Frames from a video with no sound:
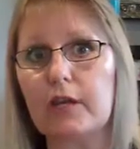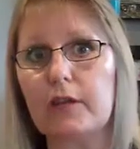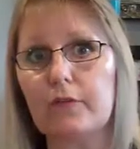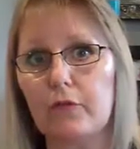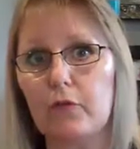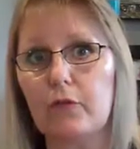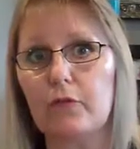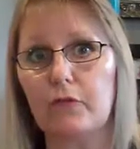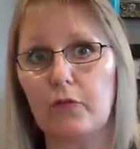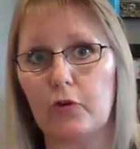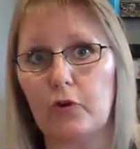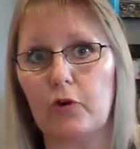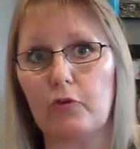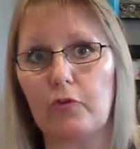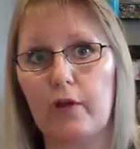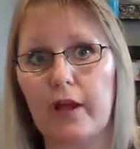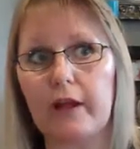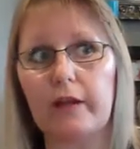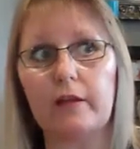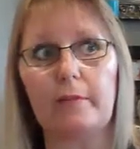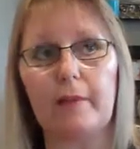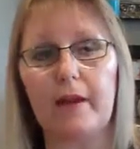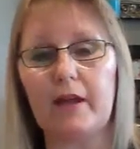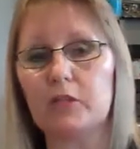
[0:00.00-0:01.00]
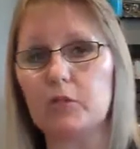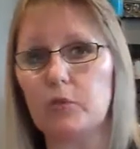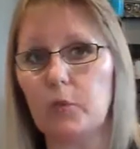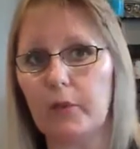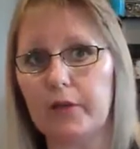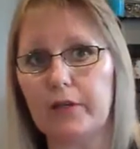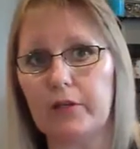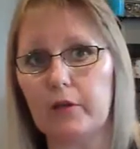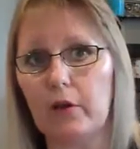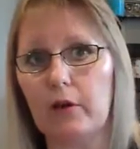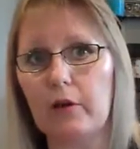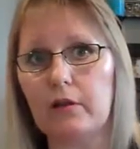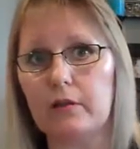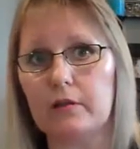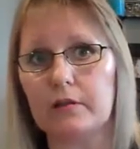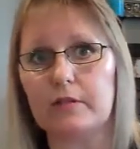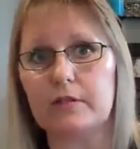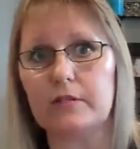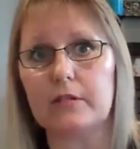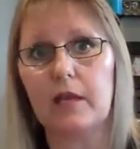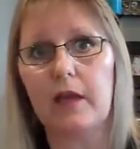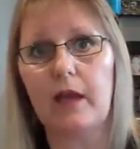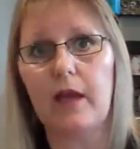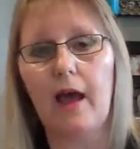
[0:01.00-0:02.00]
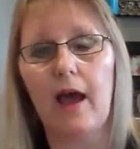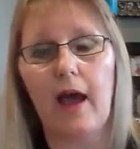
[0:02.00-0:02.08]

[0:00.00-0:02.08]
level for around about twenty dollars.